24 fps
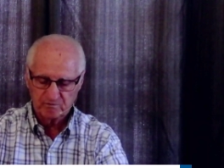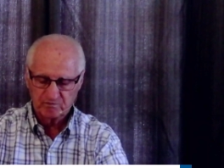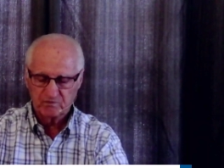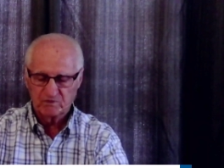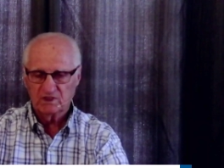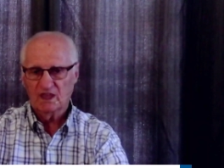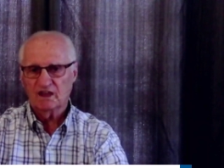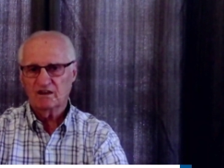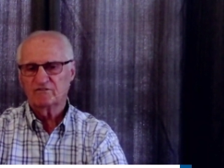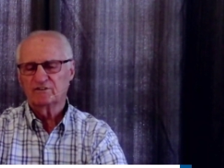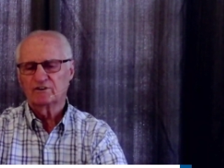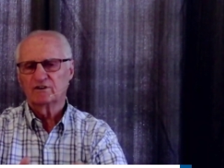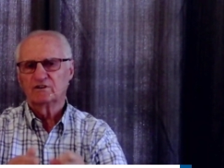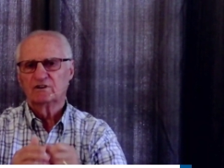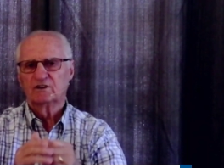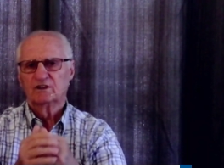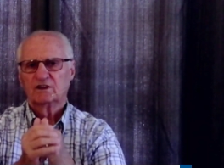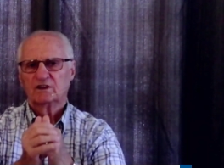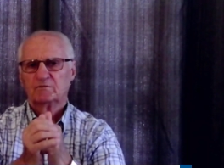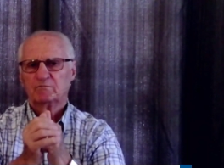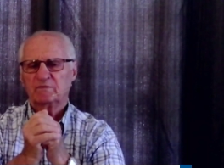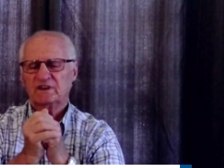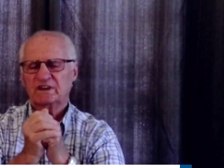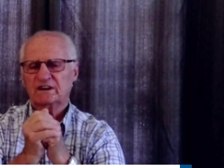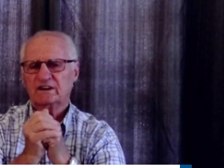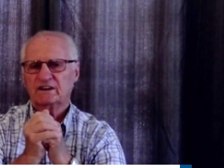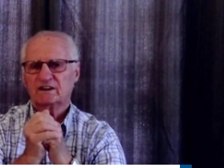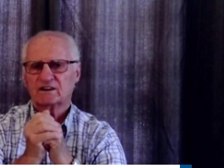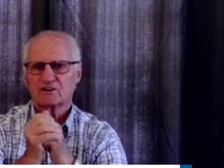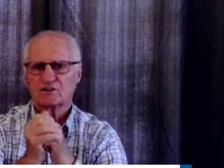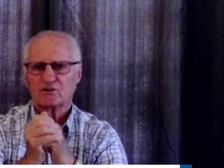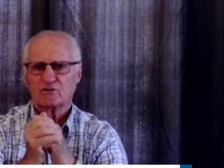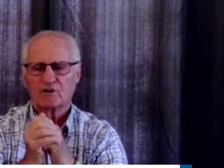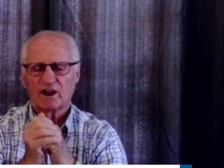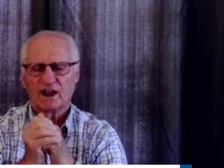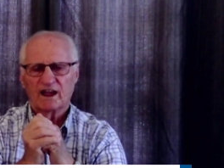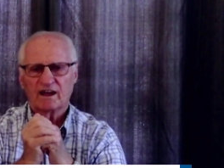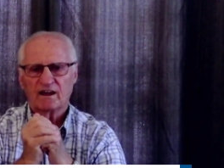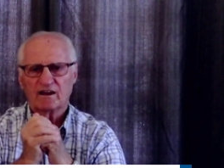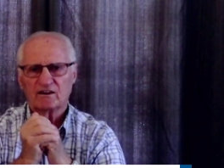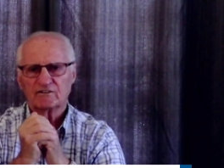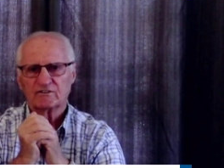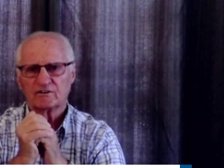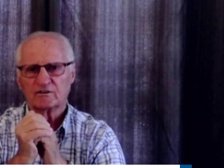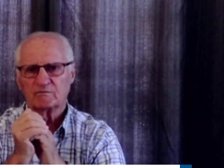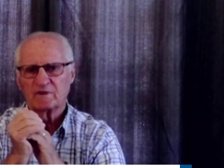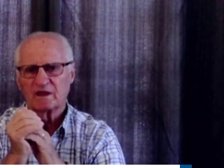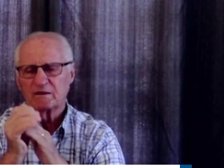You ever been in a crowd
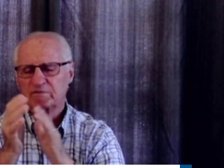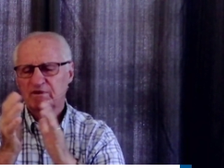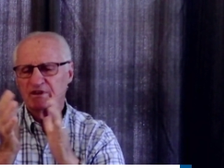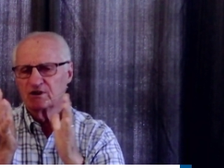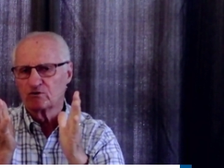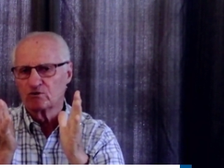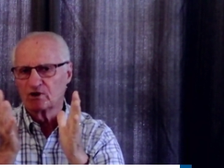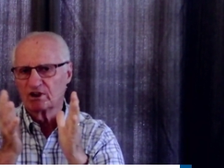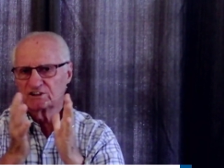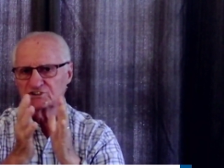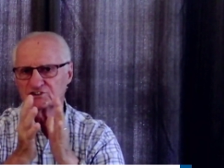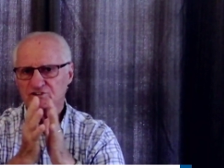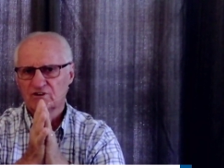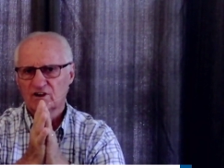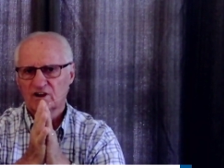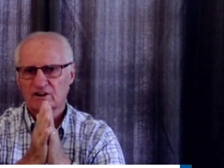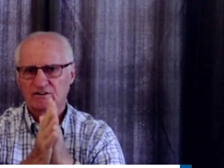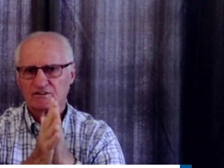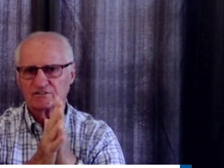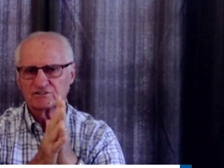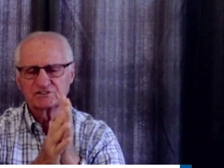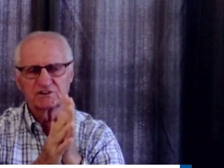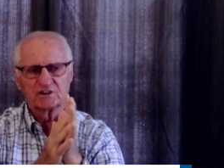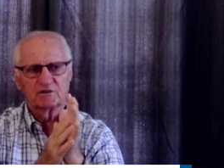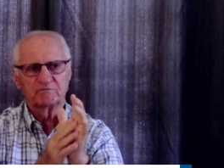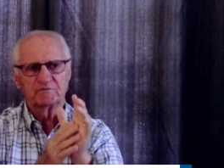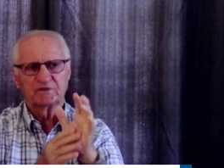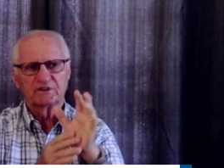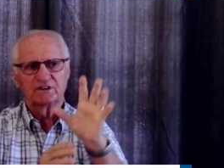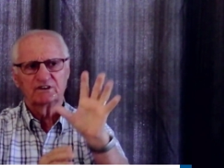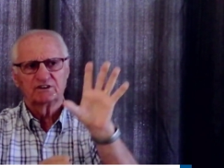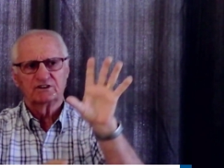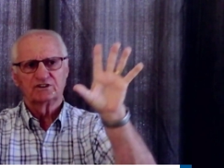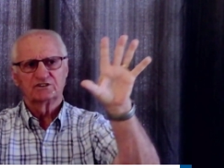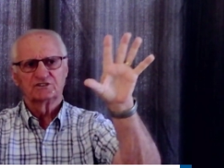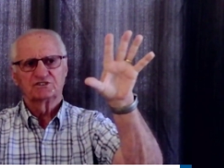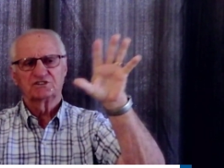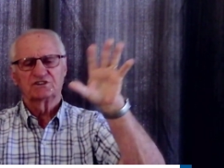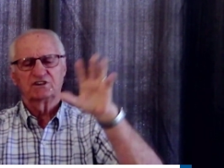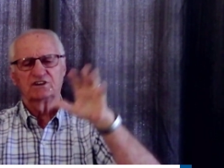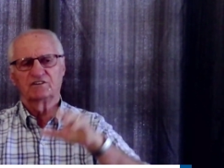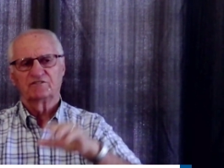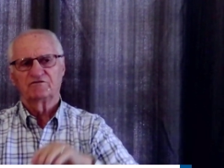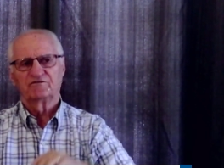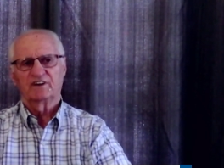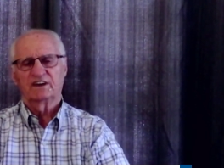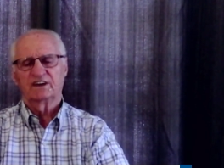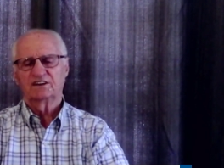or maybe a restaurant or something, and you see
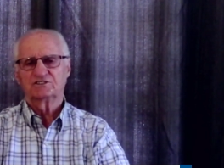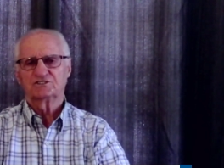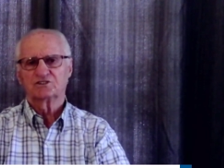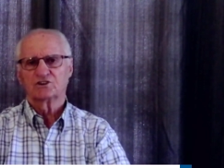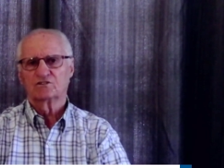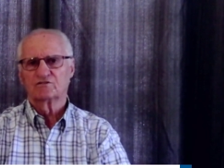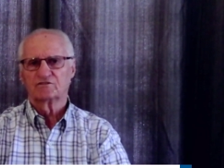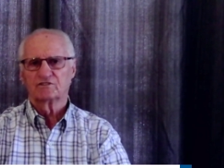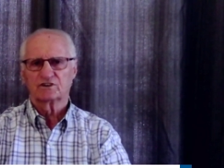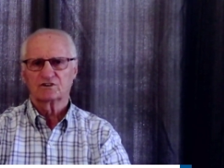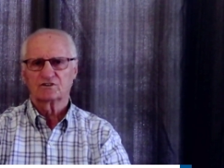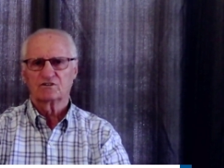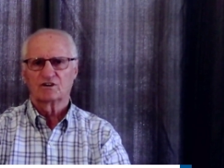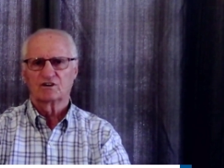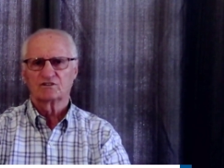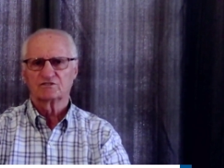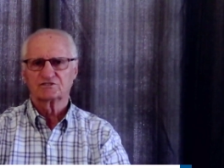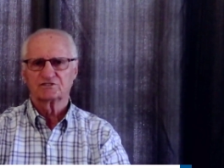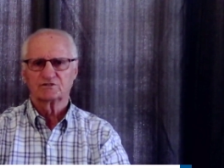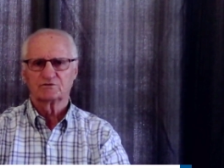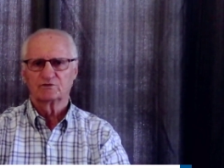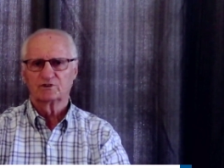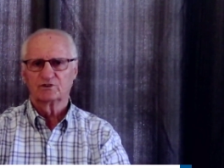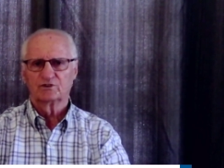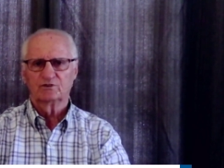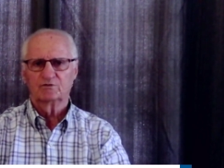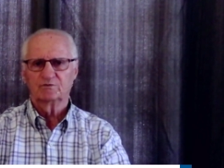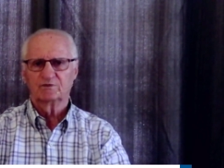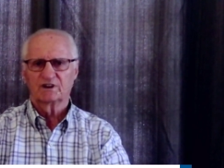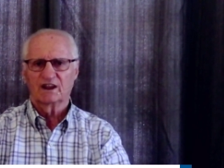a face over across the room?